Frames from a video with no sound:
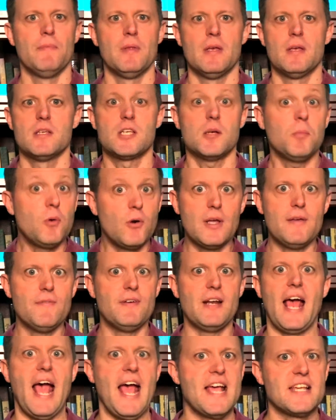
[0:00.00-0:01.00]
some are
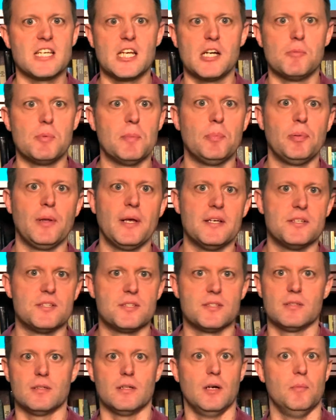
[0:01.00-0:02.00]
even asking to be
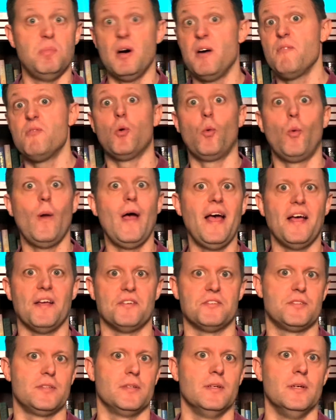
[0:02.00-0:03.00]
placed above the
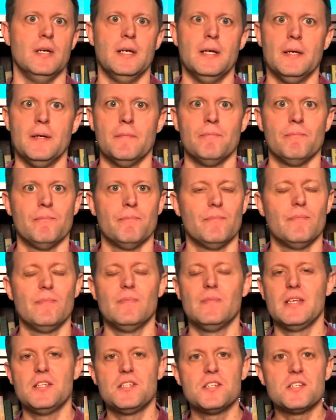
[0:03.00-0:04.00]
rest.
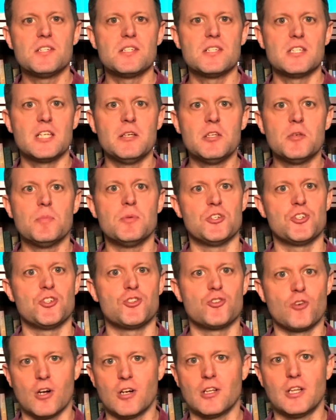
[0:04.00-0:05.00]
They just seem to be
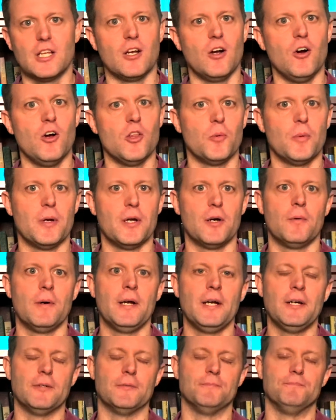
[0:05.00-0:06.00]
struggling all the way
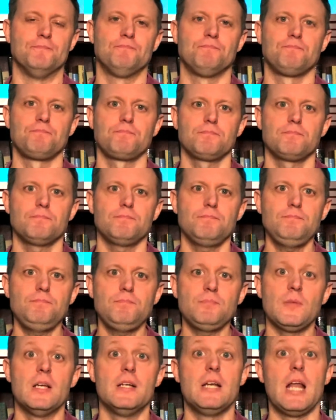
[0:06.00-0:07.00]
around.
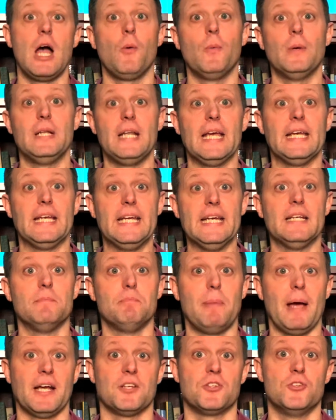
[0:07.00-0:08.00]
Now, when they get
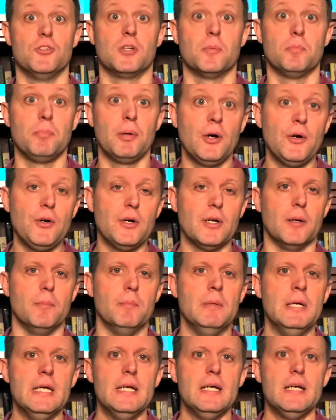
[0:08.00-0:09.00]
back to
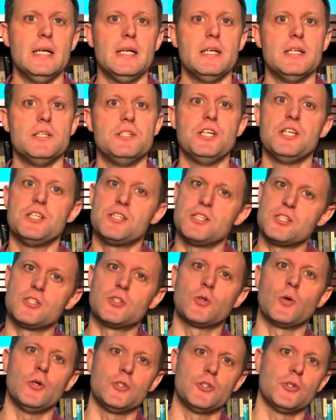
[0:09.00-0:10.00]
Capernaum, Jesus is
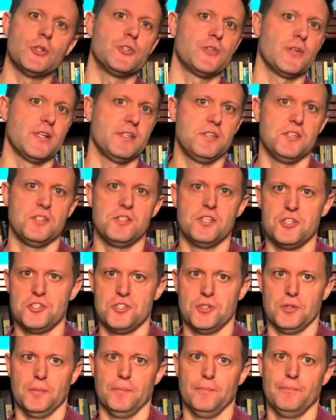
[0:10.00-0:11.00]
going to address this
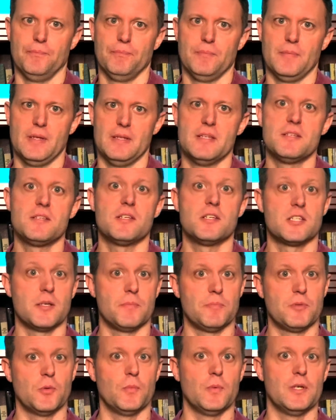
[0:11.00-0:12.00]
issue. And this is
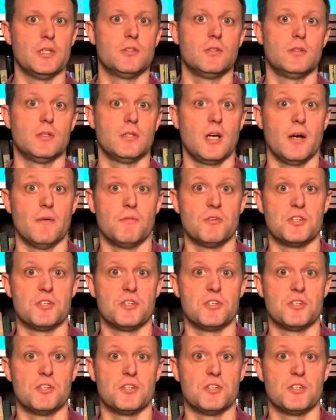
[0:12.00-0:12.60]
something we covered